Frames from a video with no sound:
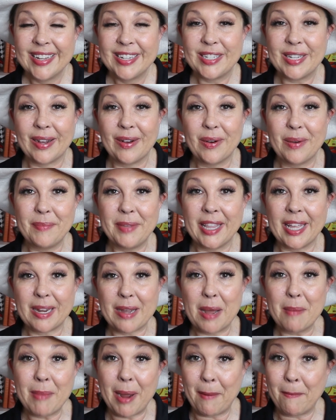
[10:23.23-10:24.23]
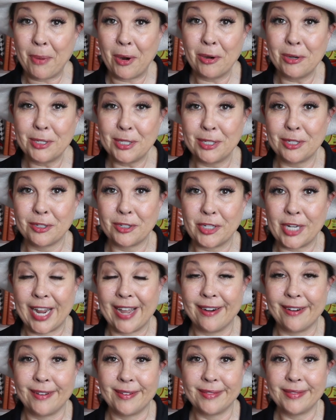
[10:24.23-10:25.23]
So, I mean, like on my personal
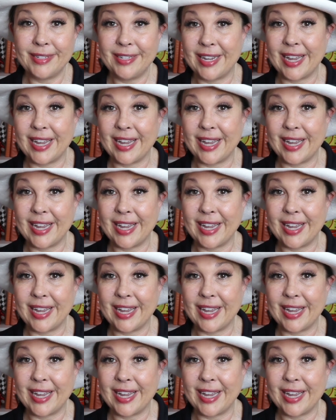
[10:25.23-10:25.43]
channel,